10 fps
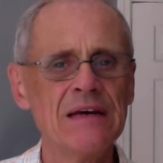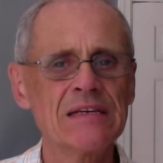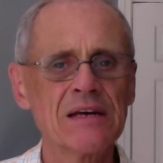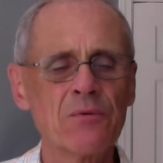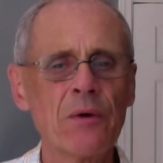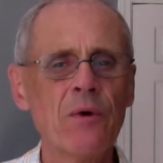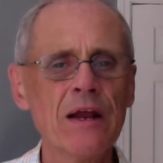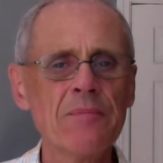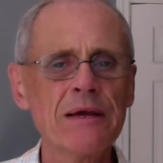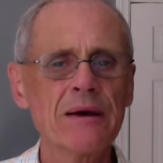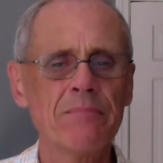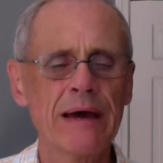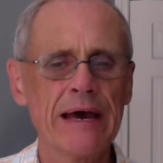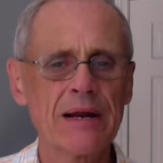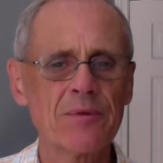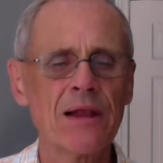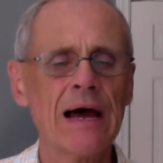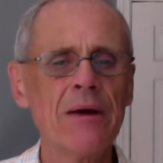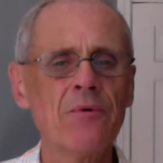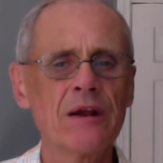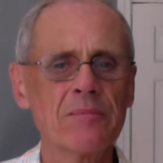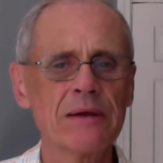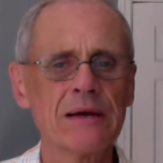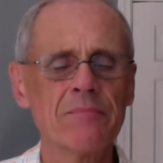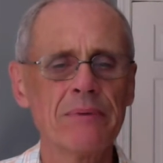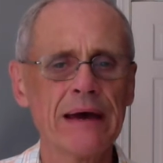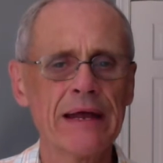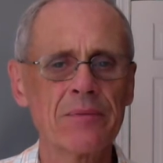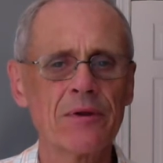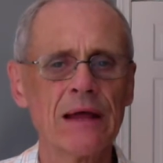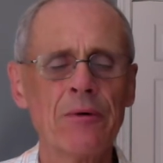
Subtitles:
So we want to be compatible. I want to be compatible.